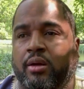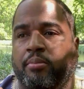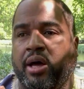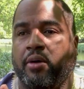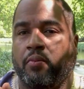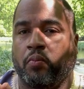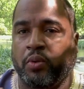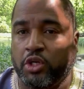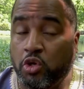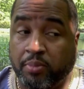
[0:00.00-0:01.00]
but
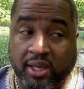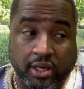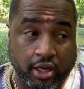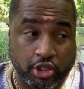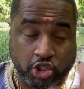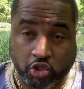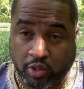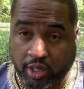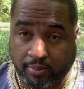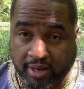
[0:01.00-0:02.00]
when you be in the
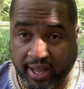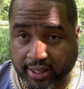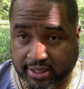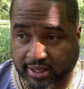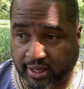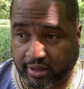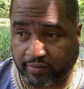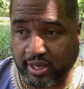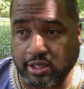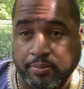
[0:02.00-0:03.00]
extreme negative
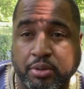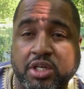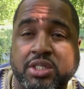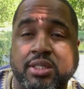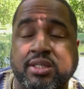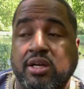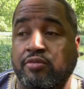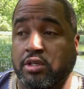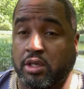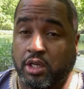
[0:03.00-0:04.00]
and to push
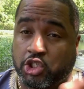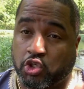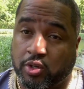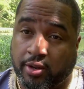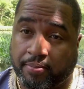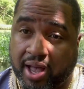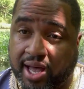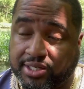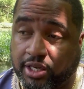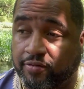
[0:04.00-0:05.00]
yourself to the extreme
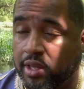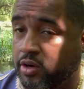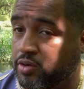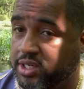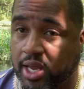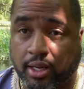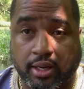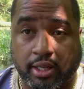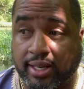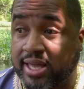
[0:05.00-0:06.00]
positive
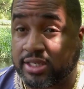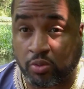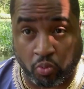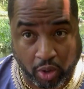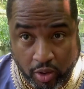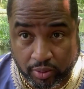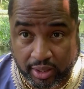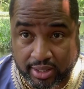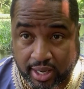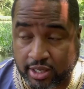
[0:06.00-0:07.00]
energetically, that's some work
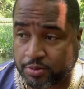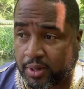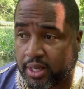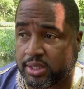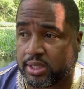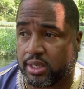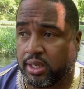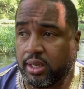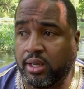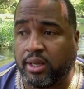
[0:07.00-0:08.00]
that takes place.
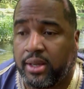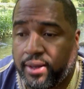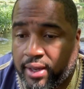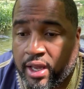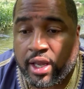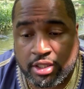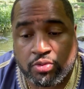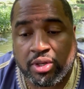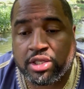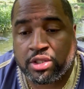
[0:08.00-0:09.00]
It's
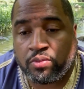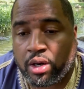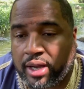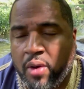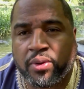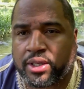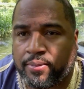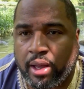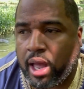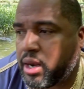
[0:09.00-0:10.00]
really some work. I
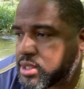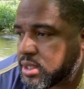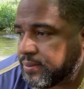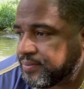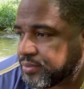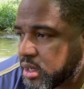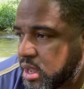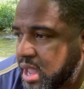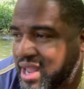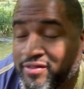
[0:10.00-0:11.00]

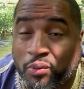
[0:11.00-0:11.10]
even